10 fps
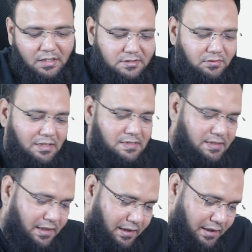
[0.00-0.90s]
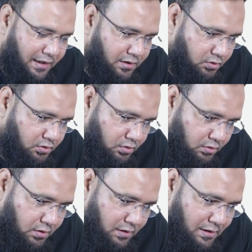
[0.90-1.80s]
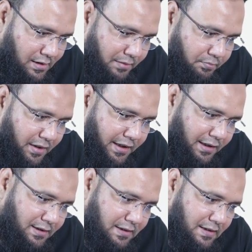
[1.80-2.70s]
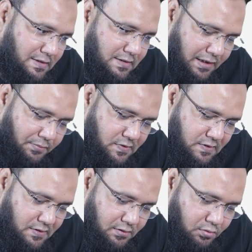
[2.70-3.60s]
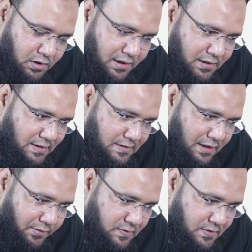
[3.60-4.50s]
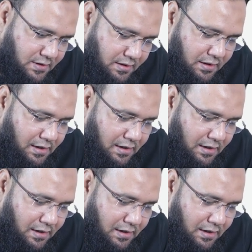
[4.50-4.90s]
So I'll say echo repeat these steps. What are the steps?